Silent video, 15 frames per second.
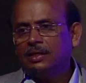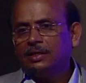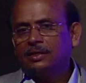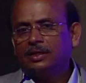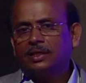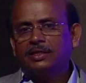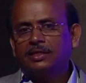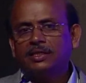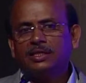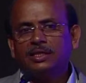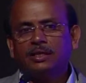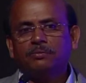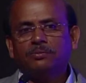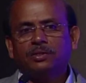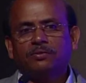that is in
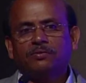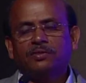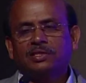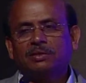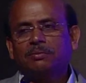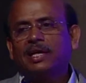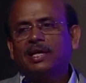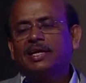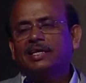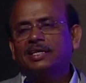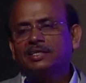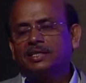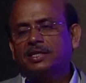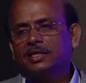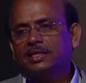terms of similarity
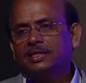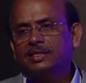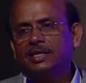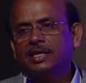studies,